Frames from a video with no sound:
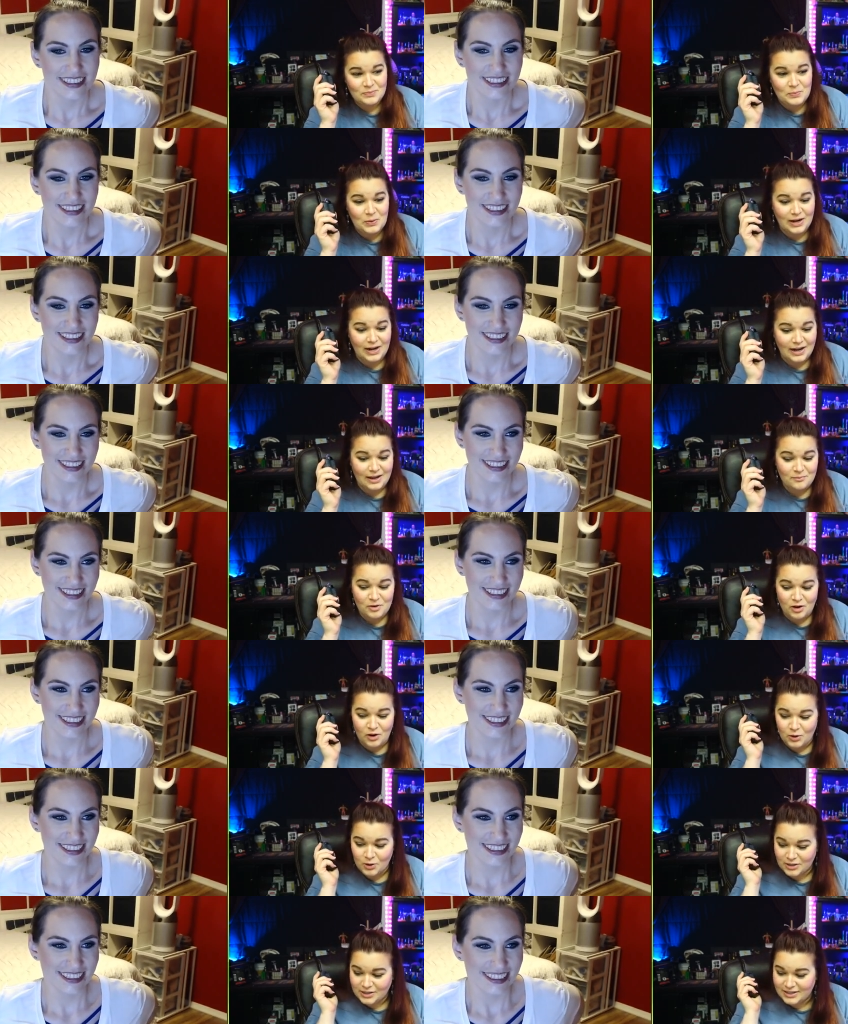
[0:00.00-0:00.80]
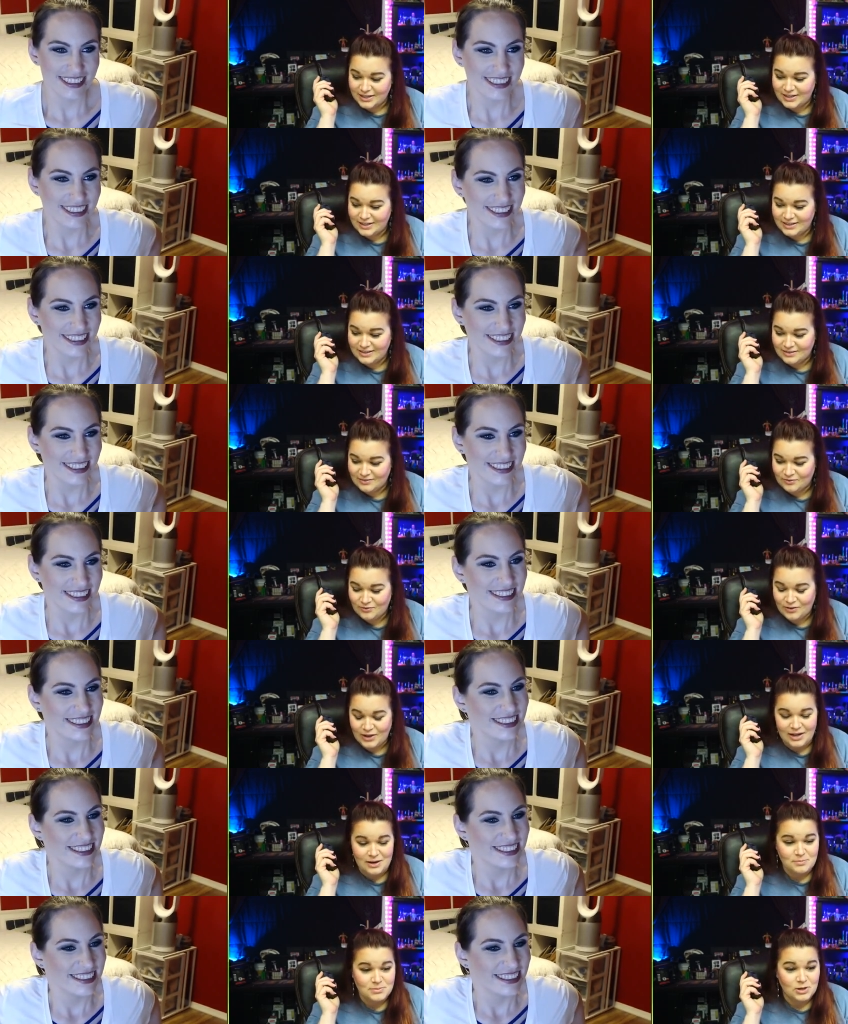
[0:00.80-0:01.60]
Speaker 1: but I'm already
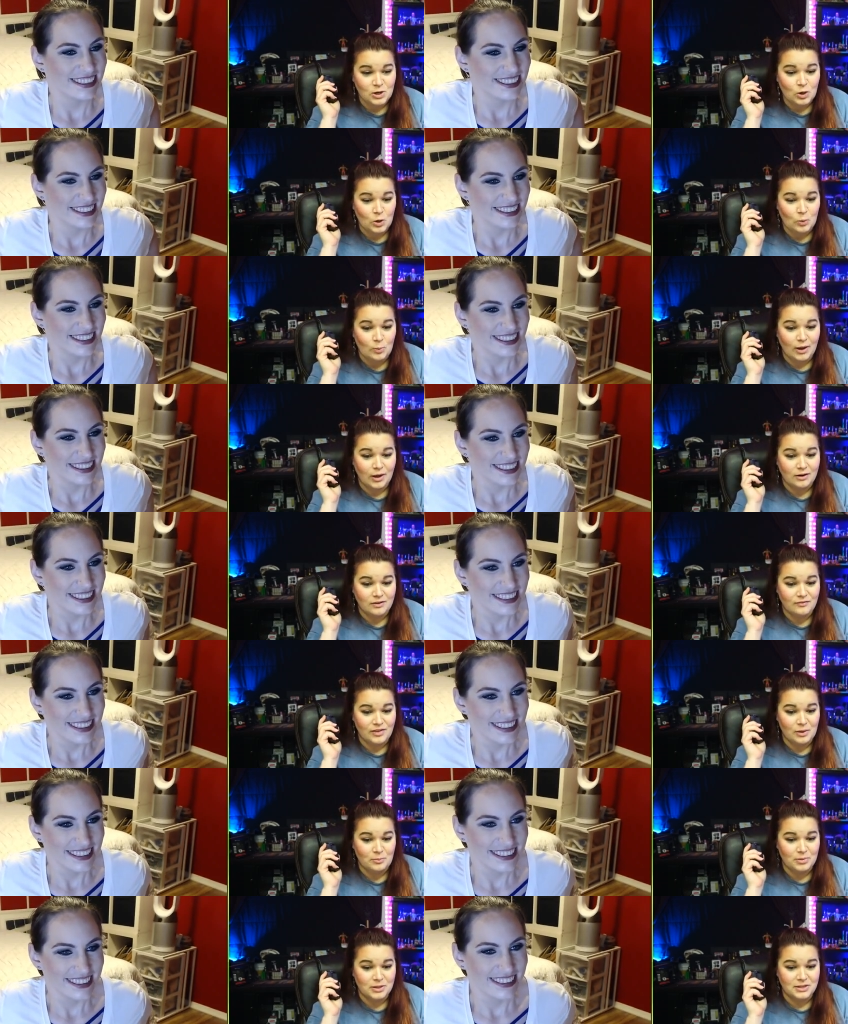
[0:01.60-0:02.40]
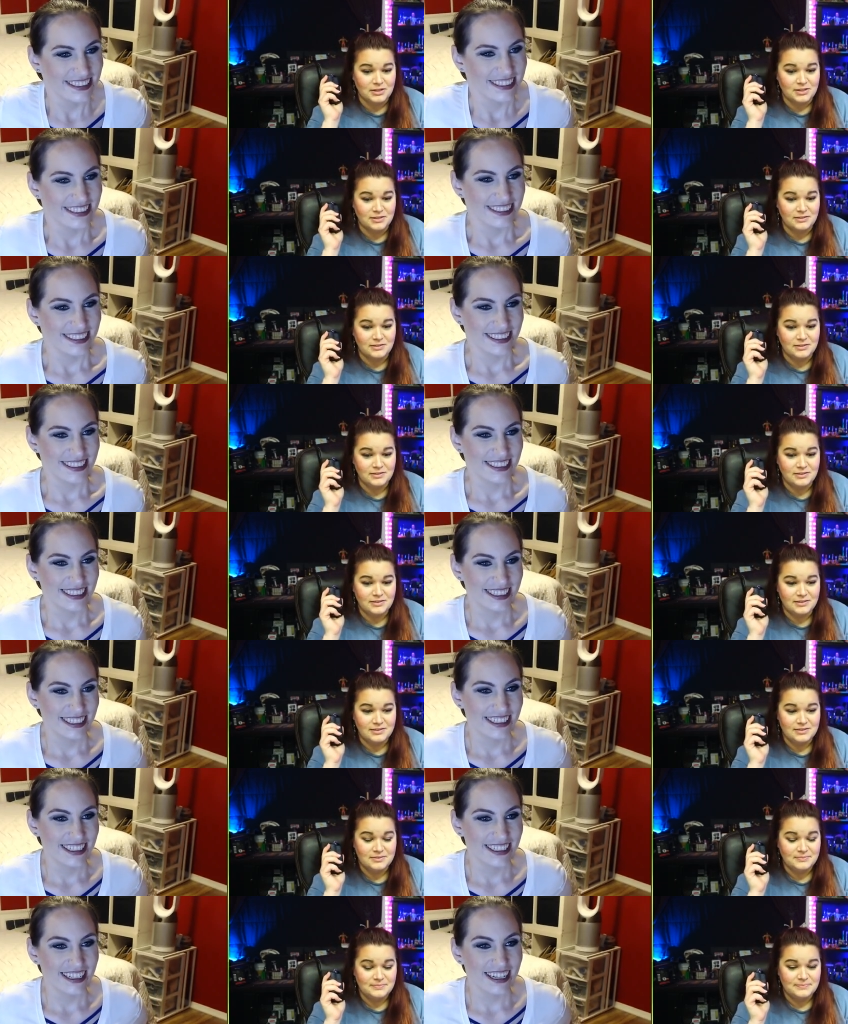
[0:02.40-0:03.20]
vaped a whole bottle of that blended.
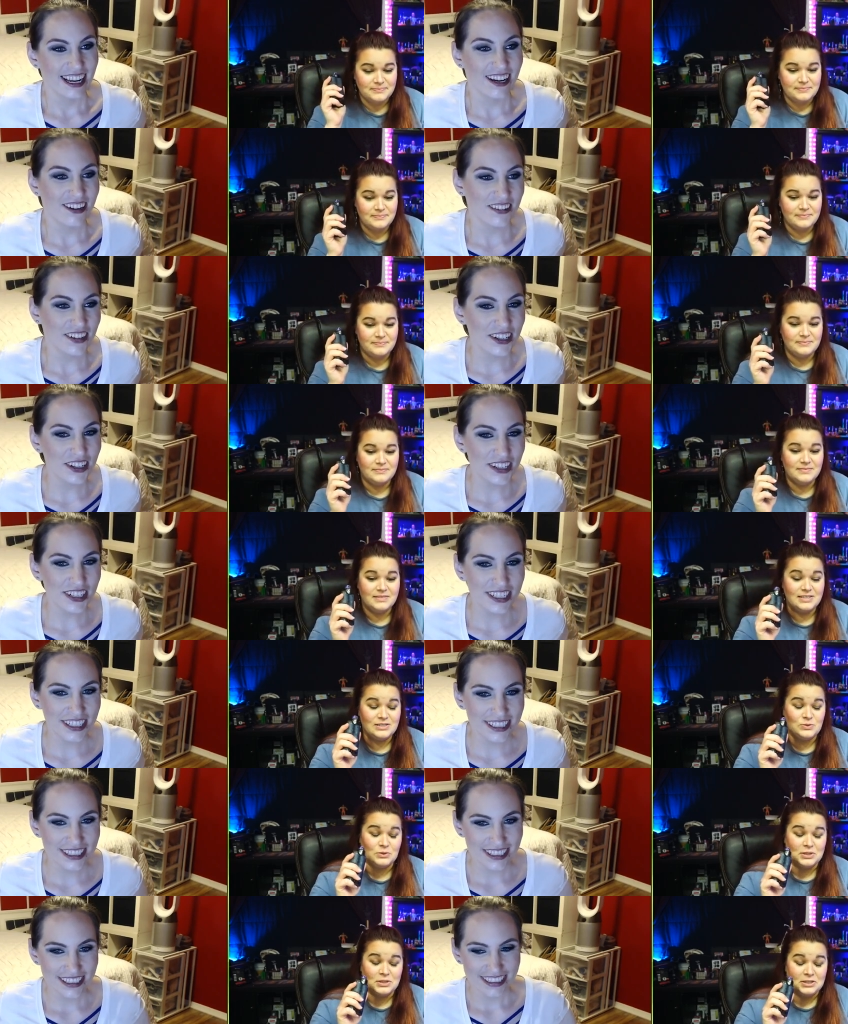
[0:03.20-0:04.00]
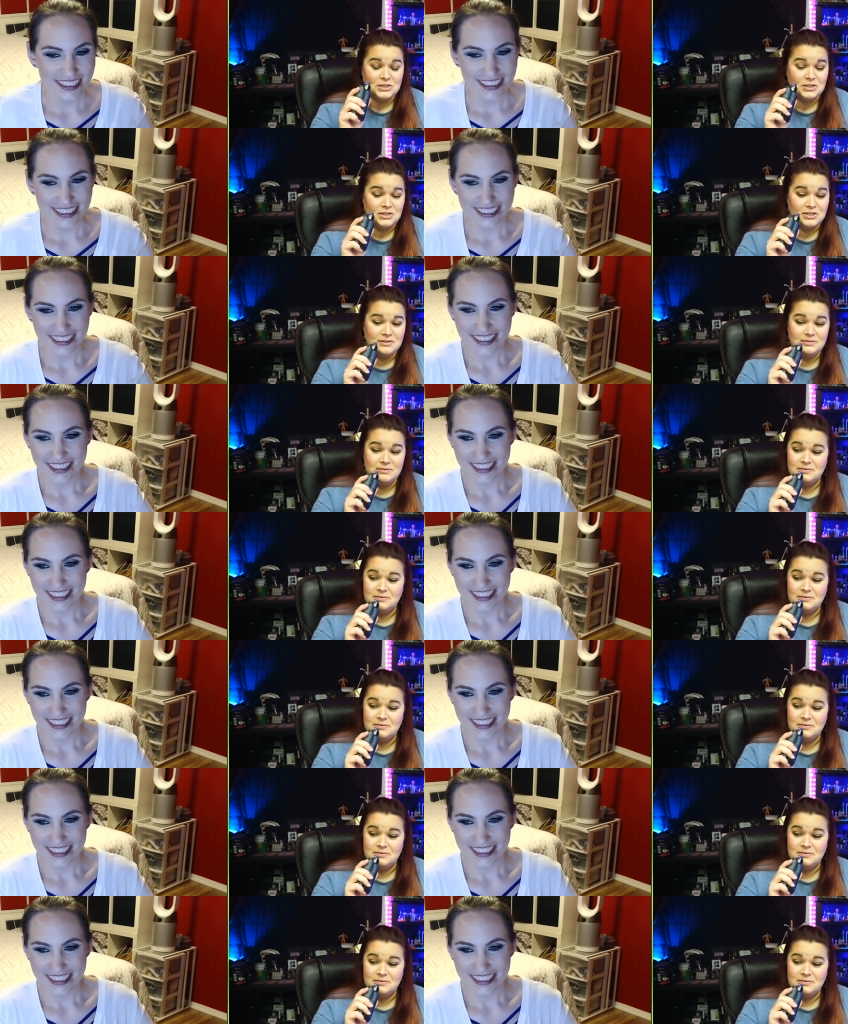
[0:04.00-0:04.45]
Have you? It's really good.